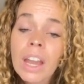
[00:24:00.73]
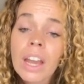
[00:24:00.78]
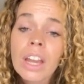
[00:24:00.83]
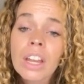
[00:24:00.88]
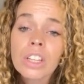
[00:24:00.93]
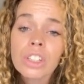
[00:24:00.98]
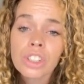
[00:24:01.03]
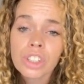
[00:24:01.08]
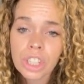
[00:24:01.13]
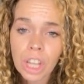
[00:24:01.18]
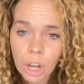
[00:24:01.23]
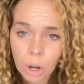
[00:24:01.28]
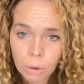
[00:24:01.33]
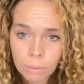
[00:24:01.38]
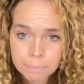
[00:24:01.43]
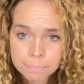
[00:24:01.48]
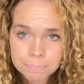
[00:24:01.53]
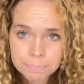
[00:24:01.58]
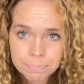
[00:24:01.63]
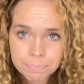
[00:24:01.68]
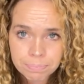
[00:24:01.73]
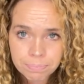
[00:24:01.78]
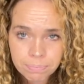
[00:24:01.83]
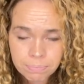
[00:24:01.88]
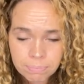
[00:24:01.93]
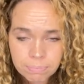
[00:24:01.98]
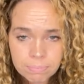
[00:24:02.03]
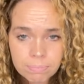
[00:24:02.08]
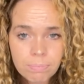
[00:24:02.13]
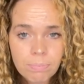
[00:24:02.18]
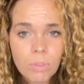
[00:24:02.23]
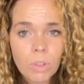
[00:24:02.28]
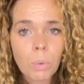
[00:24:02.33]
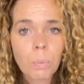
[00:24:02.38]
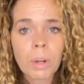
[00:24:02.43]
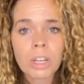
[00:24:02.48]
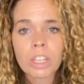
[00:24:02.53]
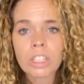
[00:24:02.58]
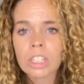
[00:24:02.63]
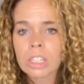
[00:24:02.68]
So
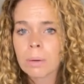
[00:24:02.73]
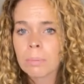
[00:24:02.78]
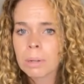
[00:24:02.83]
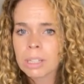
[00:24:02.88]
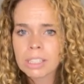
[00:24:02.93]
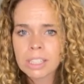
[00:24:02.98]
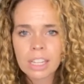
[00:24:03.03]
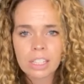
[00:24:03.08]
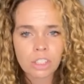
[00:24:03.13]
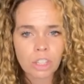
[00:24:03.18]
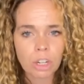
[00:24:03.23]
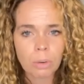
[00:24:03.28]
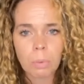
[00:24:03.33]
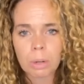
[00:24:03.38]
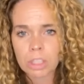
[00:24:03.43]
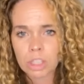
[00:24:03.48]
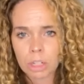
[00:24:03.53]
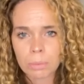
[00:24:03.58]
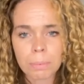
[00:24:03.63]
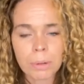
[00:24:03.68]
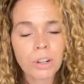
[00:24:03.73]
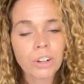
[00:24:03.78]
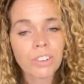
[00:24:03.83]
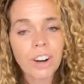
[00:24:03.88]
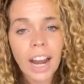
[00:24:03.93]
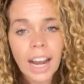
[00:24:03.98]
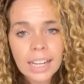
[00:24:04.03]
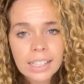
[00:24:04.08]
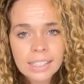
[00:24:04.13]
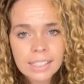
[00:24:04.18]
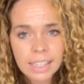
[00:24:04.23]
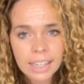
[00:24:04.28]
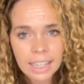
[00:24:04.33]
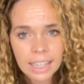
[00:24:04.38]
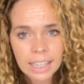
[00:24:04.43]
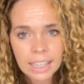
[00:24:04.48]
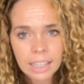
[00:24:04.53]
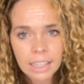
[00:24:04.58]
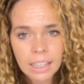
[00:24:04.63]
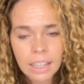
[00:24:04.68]
when someone says, what's your
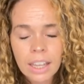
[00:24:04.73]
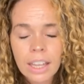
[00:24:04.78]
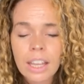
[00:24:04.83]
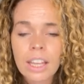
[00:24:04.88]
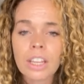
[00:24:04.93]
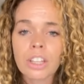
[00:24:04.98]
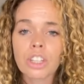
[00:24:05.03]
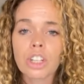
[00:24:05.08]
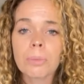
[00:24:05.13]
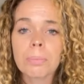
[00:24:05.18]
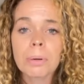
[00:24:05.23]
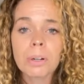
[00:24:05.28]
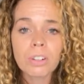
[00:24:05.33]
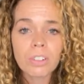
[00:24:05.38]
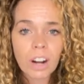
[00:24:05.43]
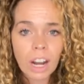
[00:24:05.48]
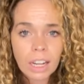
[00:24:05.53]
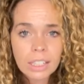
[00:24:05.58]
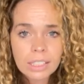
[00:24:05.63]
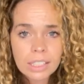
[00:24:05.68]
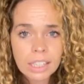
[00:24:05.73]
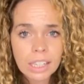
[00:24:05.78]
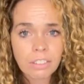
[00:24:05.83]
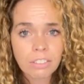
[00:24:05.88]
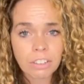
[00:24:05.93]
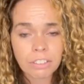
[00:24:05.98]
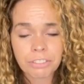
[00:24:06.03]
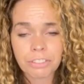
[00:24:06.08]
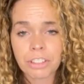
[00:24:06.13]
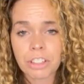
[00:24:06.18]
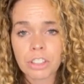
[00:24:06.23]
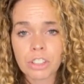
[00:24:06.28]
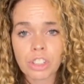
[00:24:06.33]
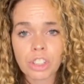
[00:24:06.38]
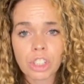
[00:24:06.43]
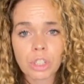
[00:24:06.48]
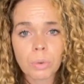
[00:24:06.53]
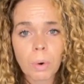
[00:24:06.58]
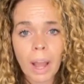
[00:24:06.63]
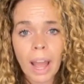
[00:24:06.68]
porosity refers
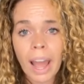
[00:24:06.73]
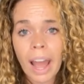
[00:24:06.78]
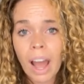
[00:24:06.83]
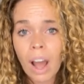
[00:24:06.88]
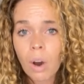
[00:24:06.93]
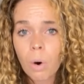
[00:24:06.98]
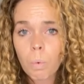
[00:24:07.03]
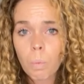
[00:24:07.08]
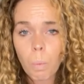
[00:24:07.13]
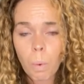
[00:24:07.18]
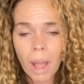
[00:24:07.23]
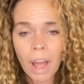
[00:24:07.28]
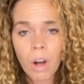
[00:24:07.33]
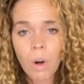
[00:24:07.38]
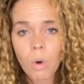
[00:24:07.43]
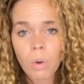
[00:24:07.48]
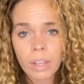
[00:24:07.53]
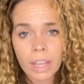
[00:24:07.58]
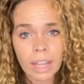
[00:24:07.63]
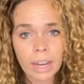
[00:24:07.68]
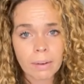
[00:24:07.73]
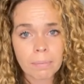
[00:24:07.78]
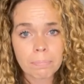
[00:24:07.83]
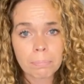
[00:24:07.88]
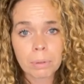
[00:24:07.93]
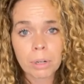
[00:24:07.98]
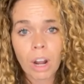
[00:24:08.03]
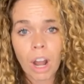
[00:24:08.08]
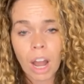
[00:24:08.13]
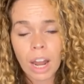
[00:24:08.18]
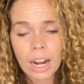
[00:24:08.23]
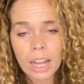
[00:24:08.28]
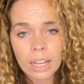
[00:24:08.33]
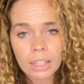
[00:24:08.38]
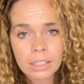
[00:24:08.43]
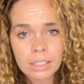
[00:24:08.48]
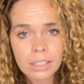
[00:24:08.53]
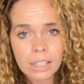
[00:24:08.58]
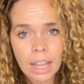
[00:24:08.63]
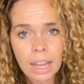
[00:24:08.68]
to how well can
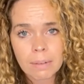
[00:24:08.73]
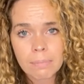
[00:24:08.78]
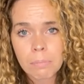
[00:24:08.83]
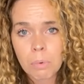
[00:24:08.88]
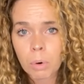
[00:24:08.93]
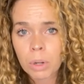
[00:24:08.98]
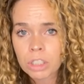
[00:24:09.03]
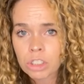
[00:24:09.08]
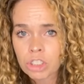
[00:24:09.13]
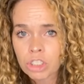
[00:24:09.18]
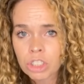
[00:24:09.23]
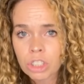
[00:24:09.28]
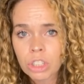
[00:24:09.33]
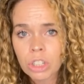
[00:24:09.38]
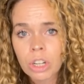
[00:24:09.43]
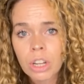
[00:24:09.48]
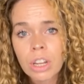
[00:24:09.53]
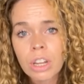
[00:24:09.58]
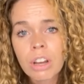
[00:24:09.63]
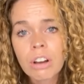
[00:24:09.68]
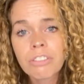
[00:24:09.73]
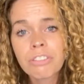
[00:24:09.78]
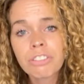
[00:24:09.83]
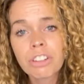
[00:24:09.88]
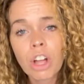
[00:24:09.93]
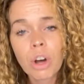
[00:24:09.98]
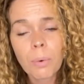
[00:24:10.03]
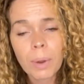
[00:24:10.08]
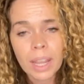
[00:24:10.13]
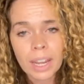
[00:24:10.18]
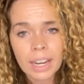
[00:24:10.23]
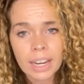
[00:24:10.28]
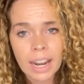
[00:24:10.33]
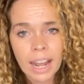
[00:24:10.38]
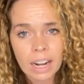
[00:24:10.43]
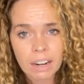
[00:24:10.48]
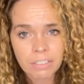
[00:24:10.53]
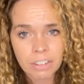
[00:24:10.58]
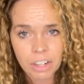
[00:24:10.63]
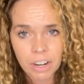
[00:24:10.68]
products and moisture flow in and
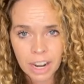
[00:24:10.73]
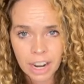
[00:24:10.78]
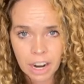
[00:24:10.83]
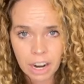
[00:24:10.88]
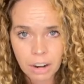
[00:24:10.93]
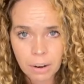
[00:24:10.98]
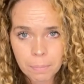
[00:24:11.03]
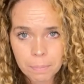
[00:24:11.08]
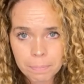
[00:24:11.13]
out of your hair.